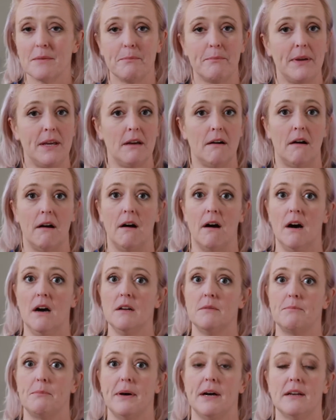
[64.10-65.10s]
can be a
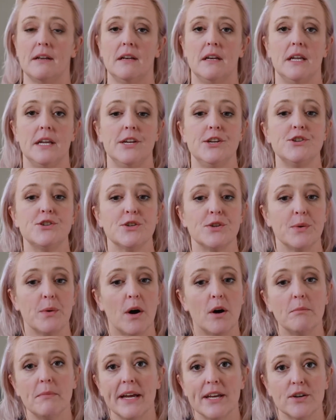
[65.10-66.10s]
hot button issue,
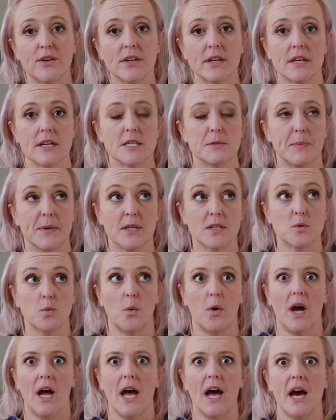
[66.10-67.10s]
oh my goodness, because
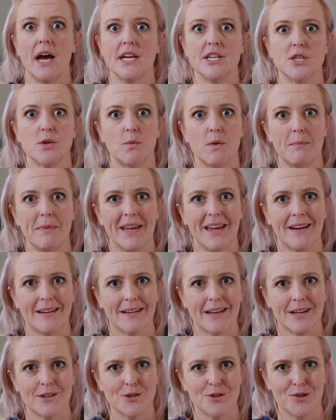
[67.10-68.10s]
why should we be
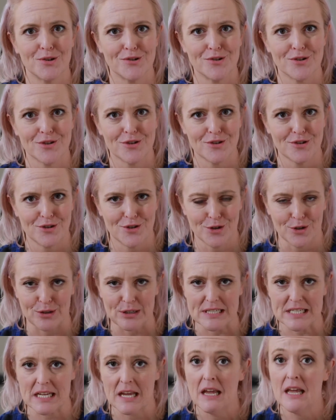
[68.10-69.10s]
getting our children do
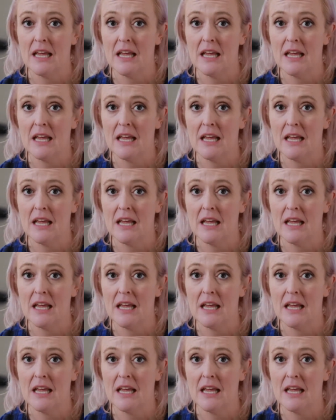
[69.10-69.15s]
chores?